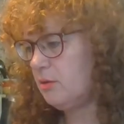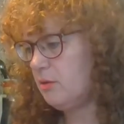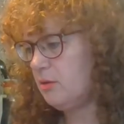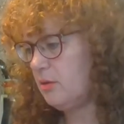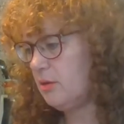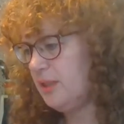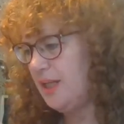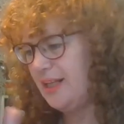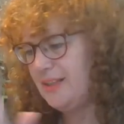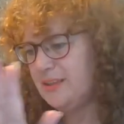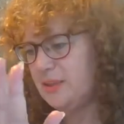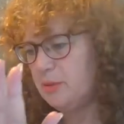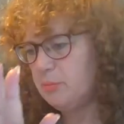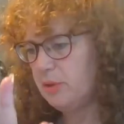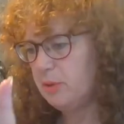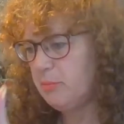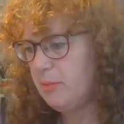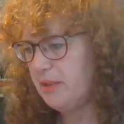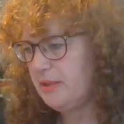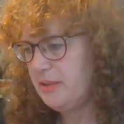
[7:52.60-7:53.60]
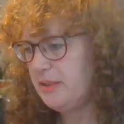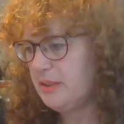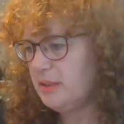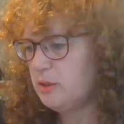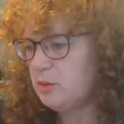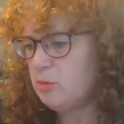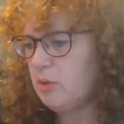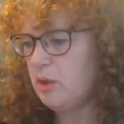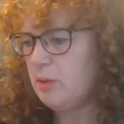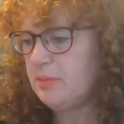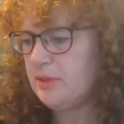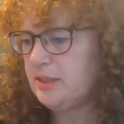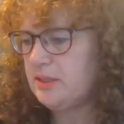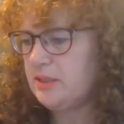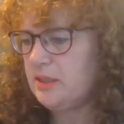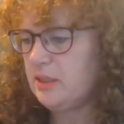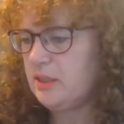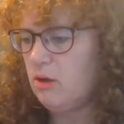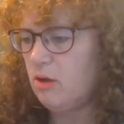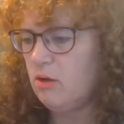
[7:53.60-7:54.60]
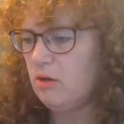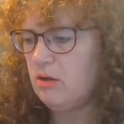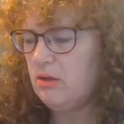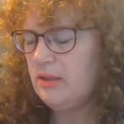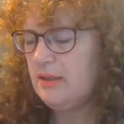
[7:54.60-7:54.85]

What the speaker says: Nicely pigmented as well, because they're not...